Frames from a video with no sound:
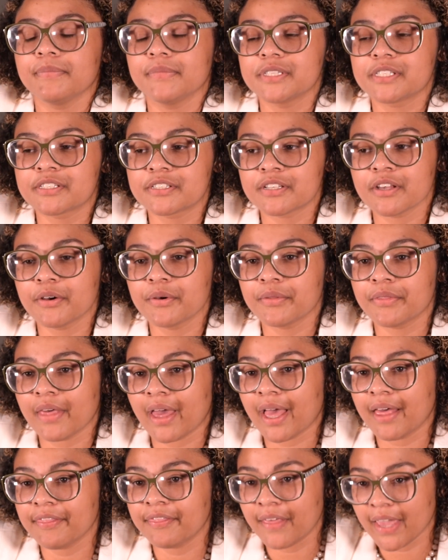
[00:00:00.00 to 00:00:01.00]
so
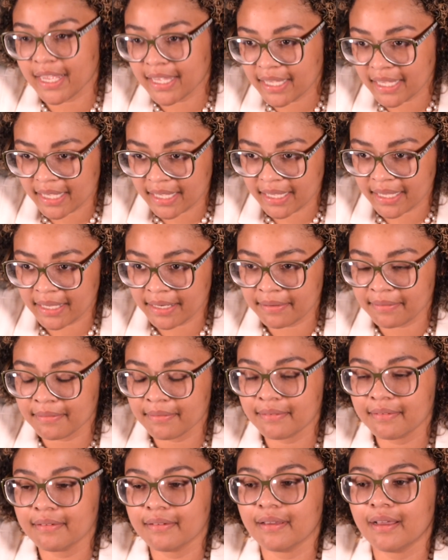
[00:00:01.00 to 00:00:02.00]
that they
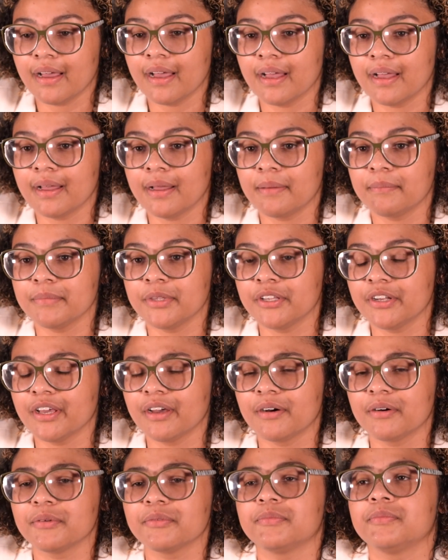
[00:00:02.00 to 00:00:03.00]
can,
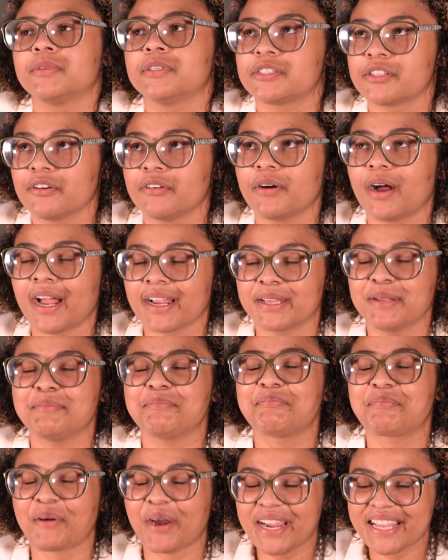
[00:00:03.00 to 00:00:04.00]
so I
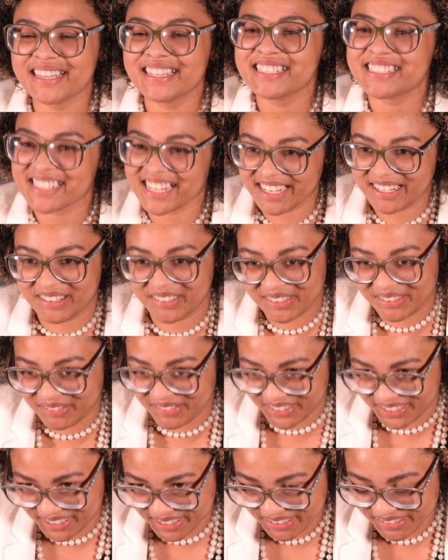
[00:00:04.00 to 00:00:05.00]
can break the cycle
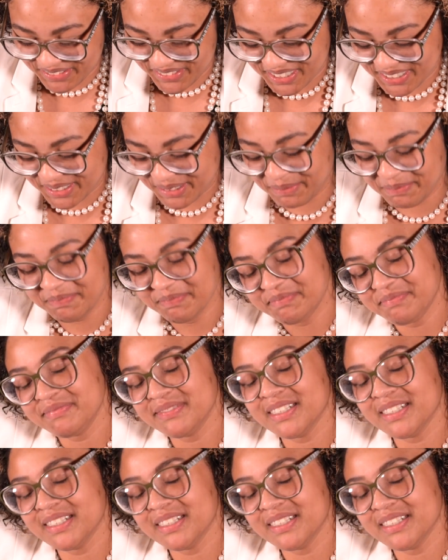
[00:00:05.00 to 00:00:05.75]
of recidivism,